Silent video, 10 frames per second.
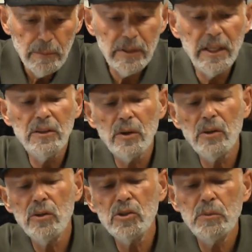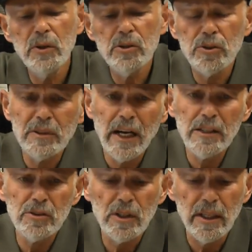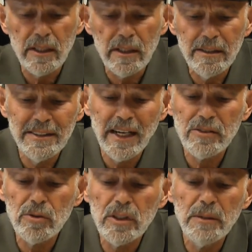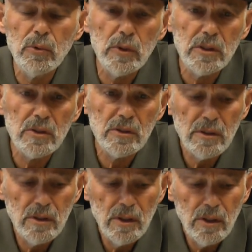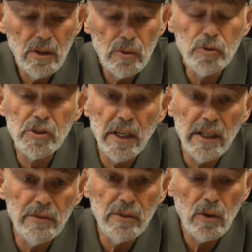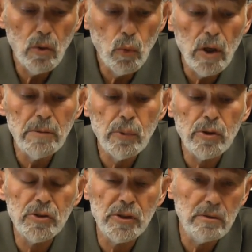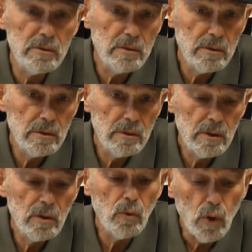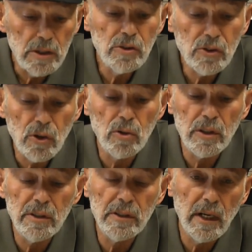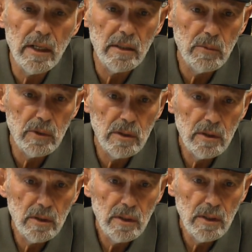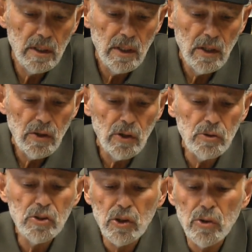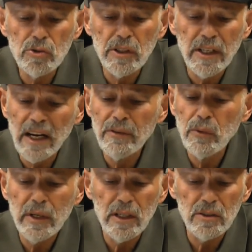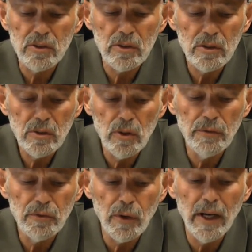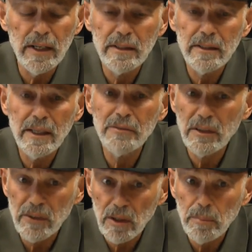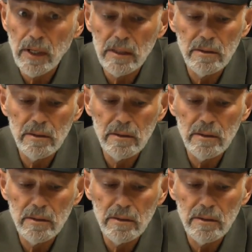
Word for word: But then there are those spiritual doctors like Doctor Liebowitz, who save one person, one soul at a time. Those souls that everyone else who have tried have given up on.